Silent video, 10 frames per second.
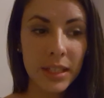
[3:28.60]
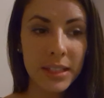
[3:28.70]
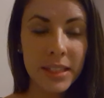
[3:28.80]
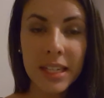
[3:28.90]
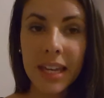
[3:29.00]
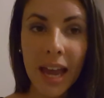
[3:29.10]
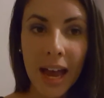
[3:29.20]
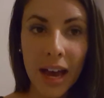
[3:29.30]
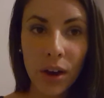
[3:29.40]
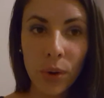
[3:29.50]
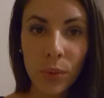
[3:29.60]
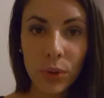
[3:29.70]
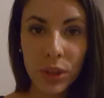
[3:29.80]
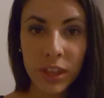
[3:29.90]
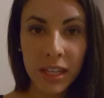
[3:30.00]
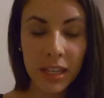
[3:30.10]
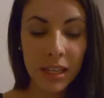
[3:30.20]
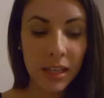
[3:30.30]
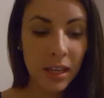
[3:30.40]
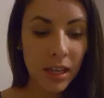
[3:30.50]
see how
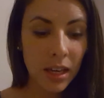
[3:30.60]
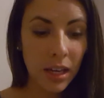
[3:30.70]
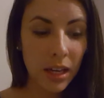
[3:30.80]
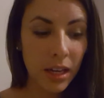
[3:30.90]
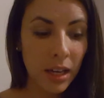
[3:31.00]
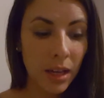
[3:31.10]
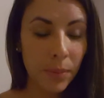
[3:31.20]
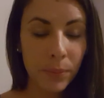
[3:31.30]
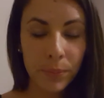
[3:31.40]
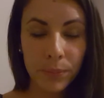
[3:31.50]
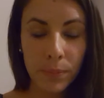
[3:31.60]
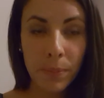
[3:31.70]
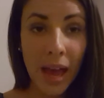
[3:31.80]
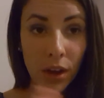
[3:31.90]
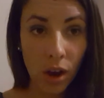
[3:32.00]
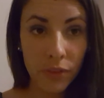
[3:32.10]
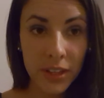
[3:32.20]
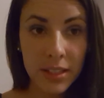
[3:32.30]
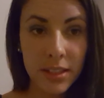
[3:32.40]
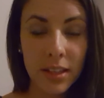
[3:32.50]
the back
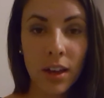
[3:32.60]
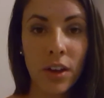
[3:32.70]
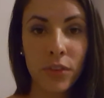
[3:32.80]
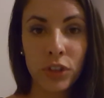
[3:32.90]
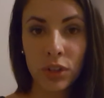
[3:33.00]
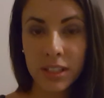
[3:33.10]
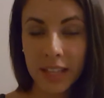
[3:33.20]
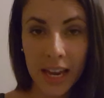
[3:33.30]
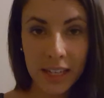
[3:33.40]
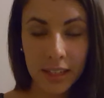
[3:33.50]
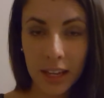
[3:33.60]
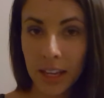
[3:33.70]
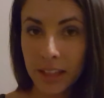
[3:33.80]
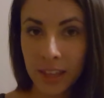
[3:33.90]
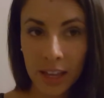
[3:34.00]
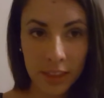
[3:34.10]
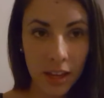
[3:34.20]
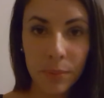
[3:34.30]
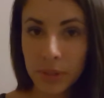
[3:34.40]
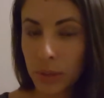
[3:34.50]
office of your site that the
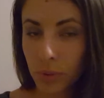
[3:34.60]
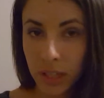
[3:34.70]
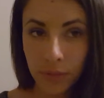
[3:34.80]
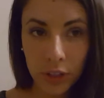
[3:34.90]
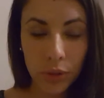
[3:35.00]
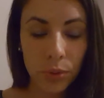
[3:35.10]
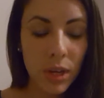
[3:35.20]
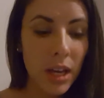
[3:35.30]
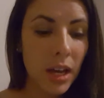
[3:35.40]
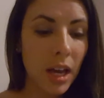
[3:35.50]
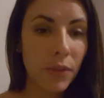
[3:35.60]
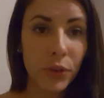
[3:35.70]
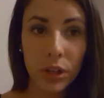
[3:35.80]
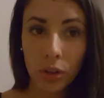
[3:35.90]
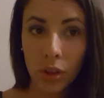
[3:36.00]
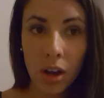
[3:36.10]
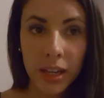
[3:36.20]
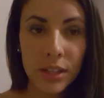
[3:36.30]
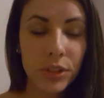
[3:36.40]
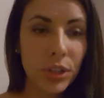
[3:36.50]
company will give you for you to
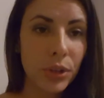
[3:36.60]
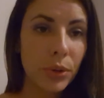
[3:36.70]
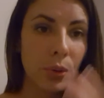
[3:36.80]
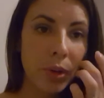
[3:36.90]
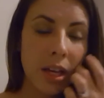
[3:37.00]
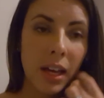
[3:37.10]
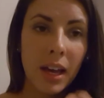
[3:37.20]
log into.